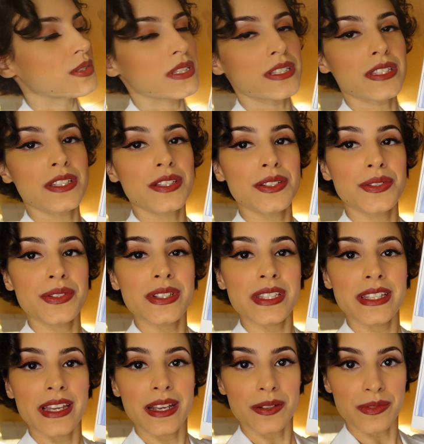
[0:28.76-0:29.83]
this is your
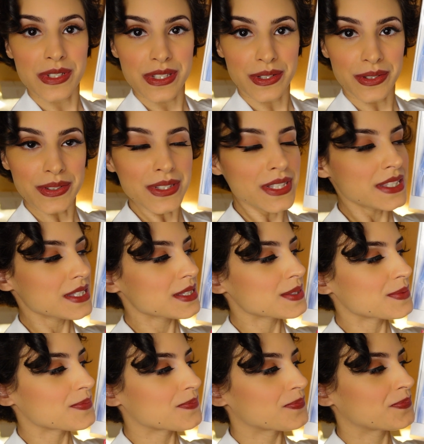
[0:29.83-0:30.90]
scan results
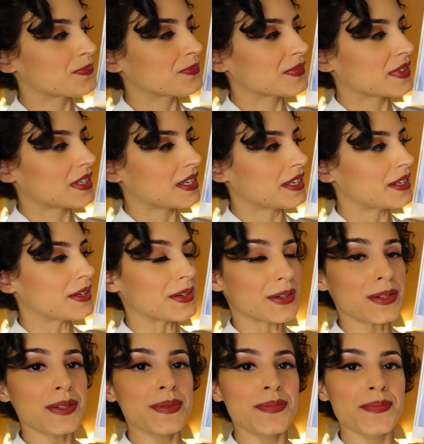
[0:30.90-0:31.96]

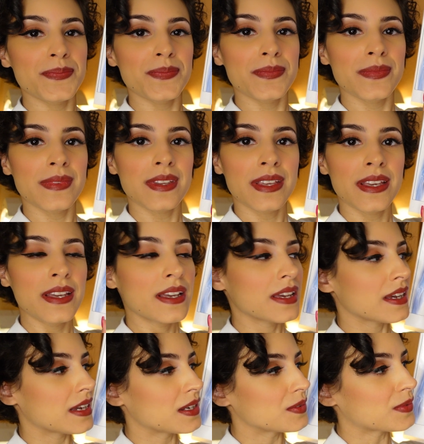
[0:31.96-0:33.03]
here.
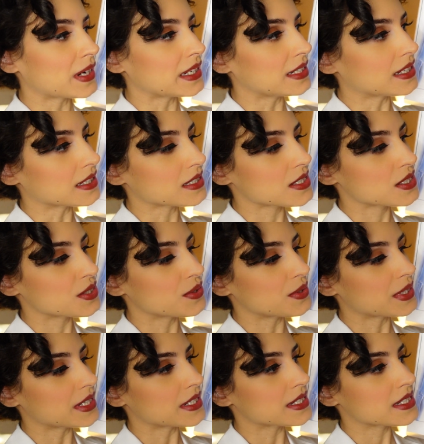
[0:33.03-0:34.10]
And right next to
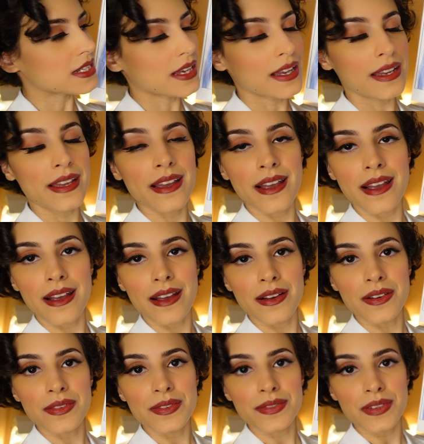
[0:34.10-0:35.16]
it, I
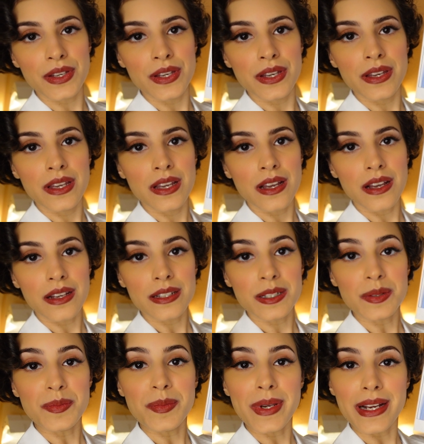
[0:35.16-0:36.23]
have a
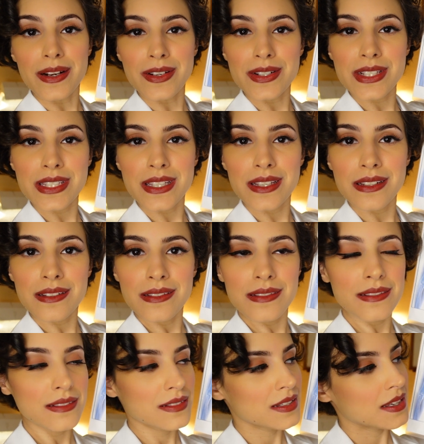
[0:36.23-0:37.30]
comparison
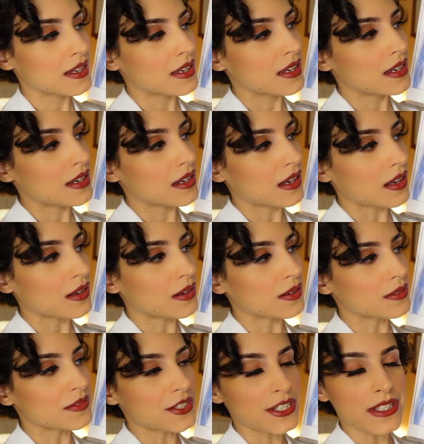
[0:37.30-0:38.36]

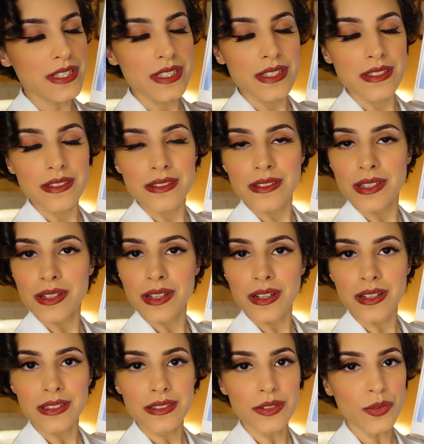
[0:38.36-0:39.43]
of just
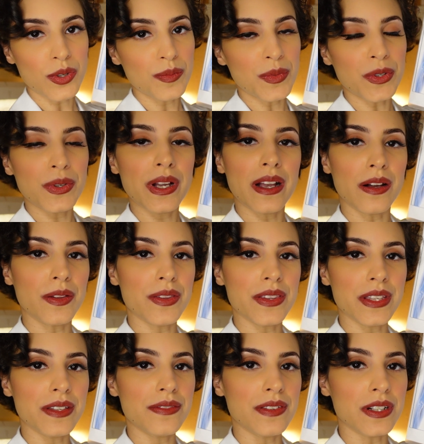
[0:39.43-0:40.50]
a normal,
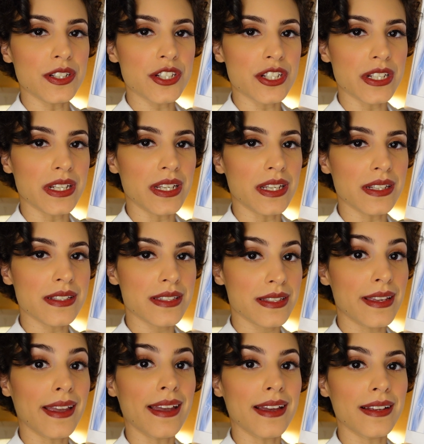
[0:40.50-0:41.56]
healthy, functioning
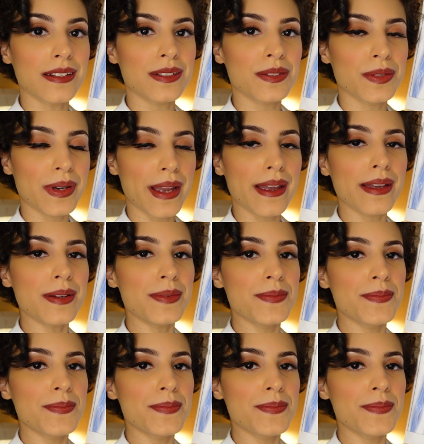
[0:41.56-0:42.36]
scan, okay?